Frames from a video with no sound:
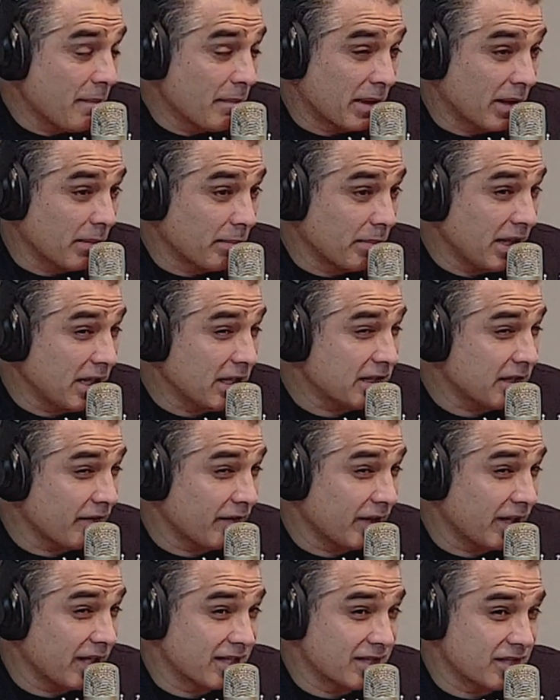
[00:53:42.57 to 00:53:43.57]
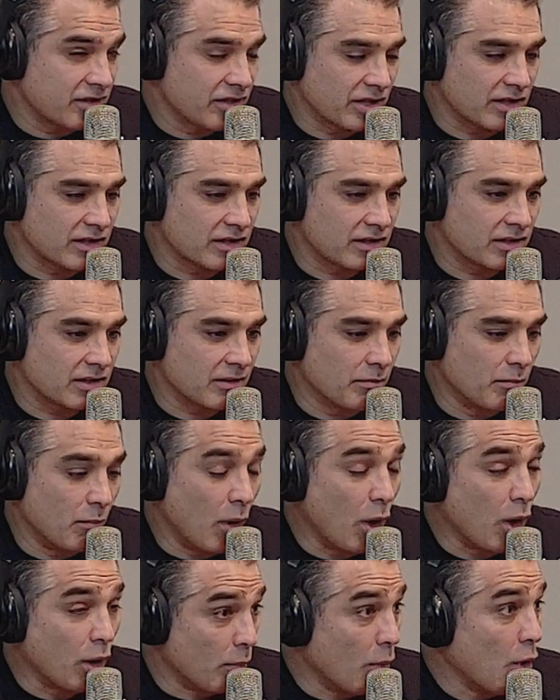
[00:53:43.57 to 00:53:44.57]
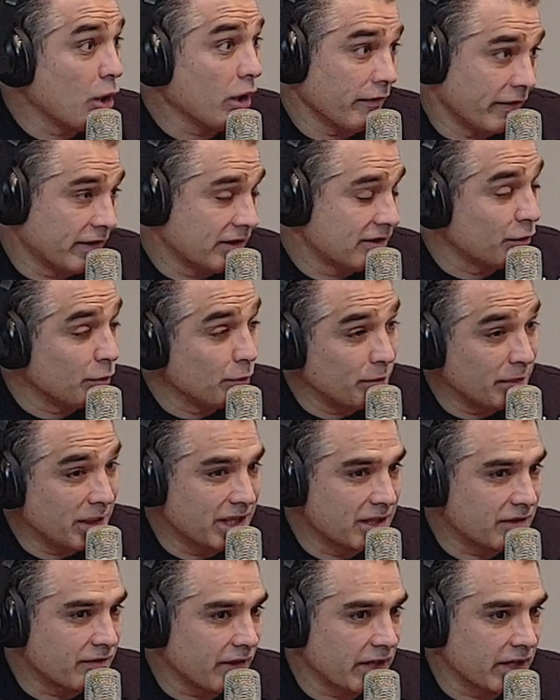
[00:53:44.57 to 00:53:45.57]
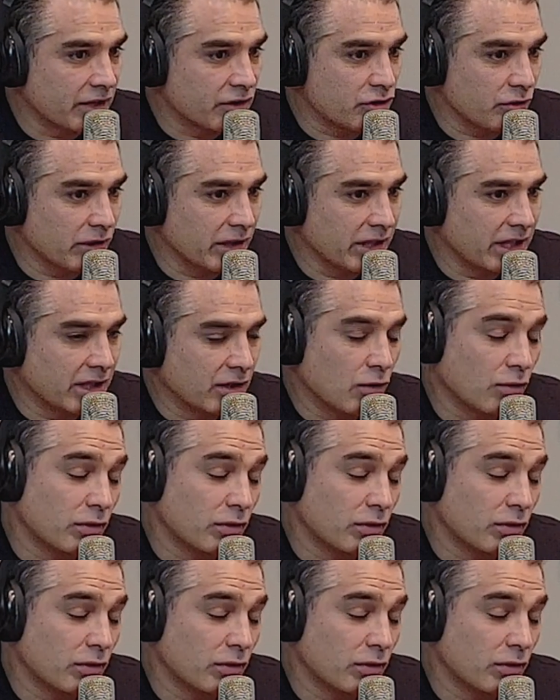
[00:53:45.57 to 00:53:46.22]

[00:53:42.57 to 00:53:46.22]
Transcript: But a piece of it is just more of it to me is very intriguing,